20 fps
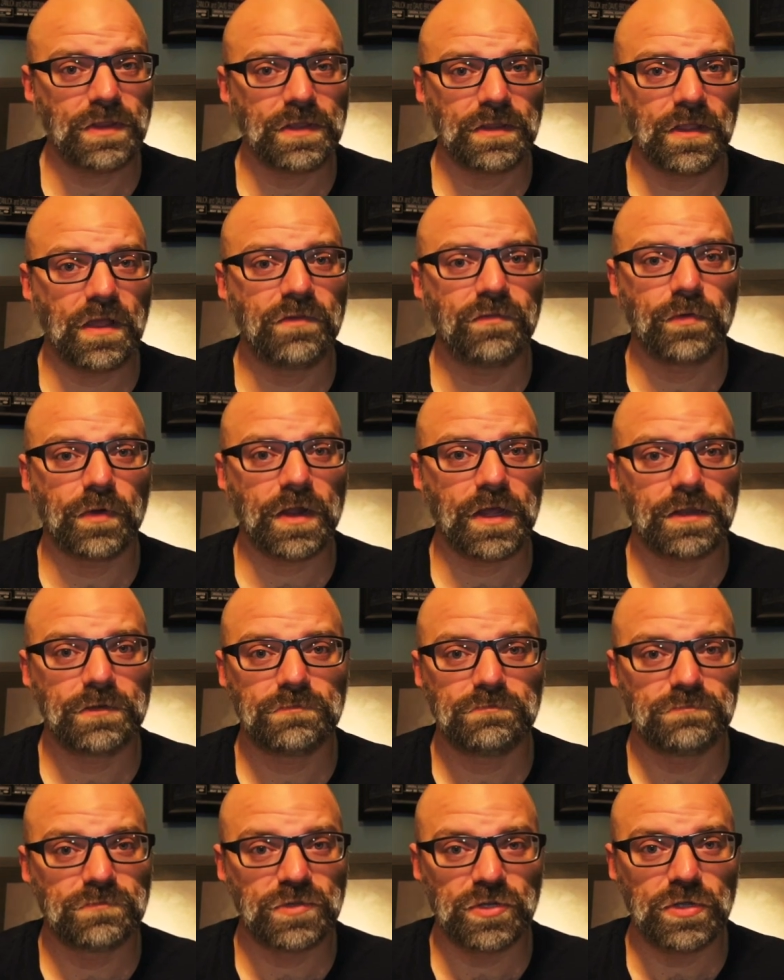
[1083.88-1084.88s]
love what I
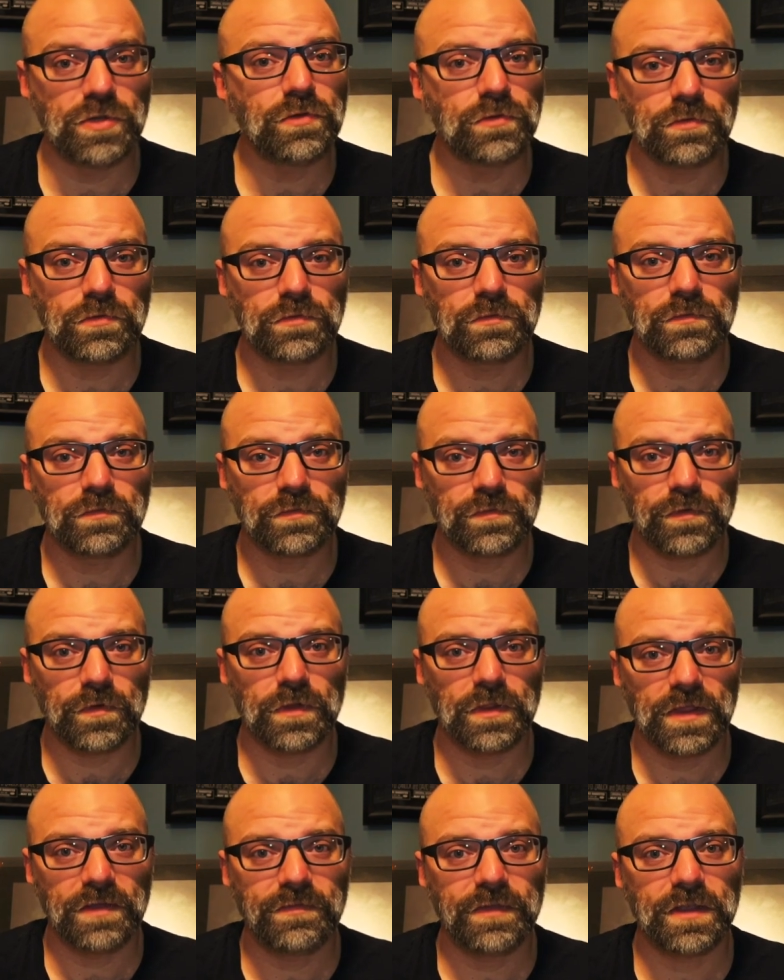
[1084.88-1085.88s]
do for a
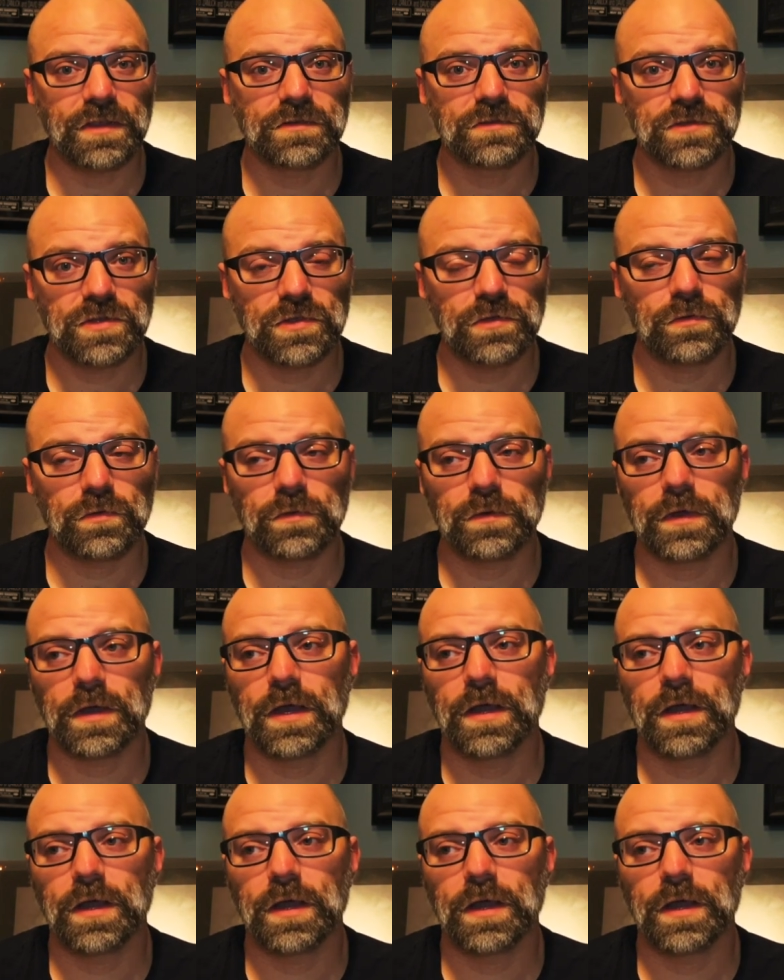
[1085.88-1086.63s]
living too.